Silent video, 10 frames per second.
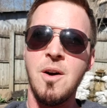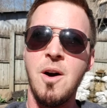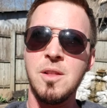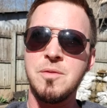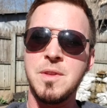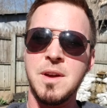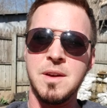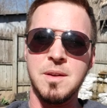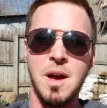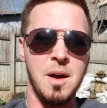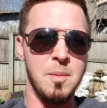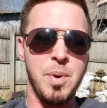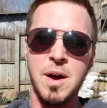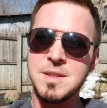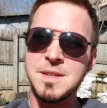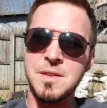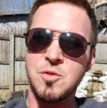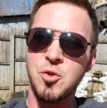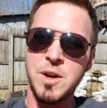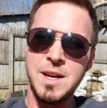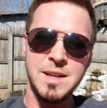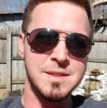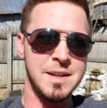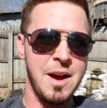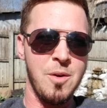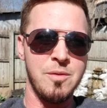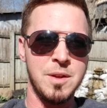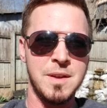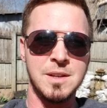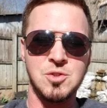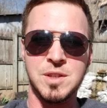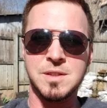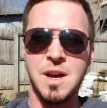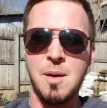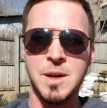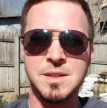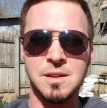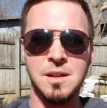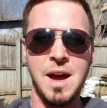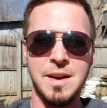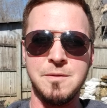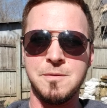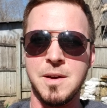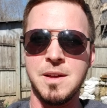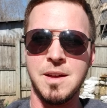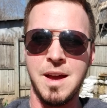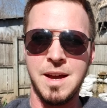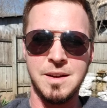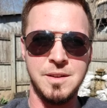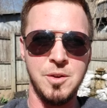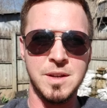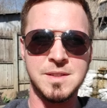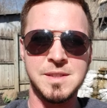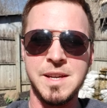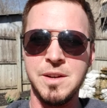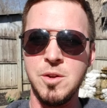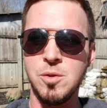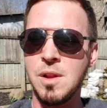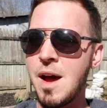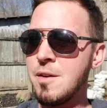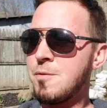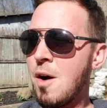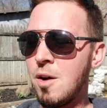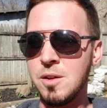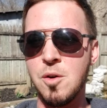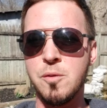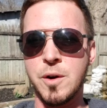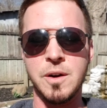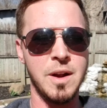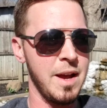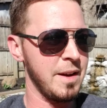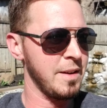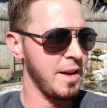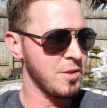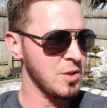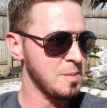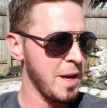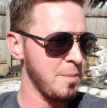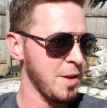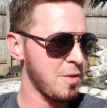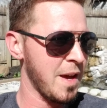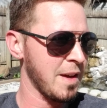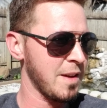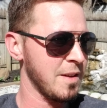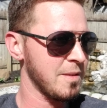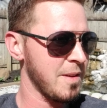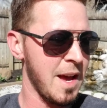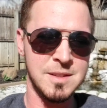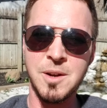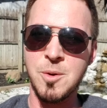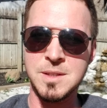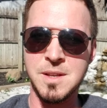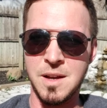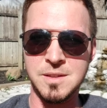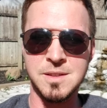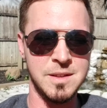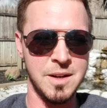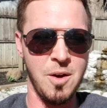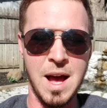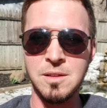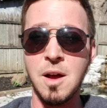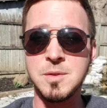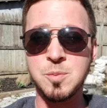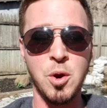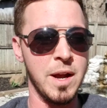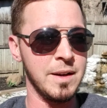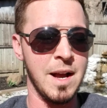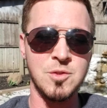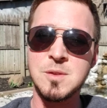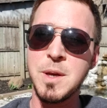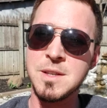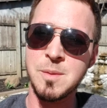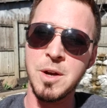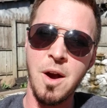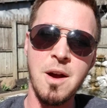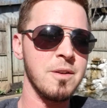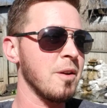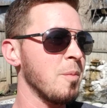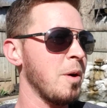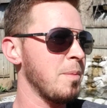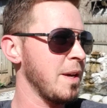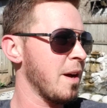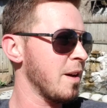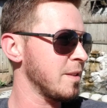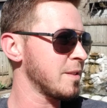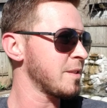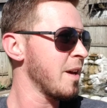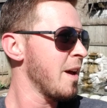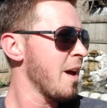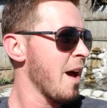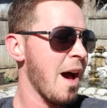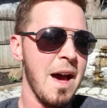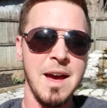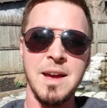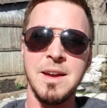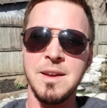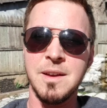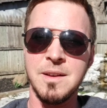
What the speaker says: all of the buds in the trees and how everything's just coming to life, and you can see new life all over. And it just made me think, as it always does, I love spring, not just because I'm a gardener, but because I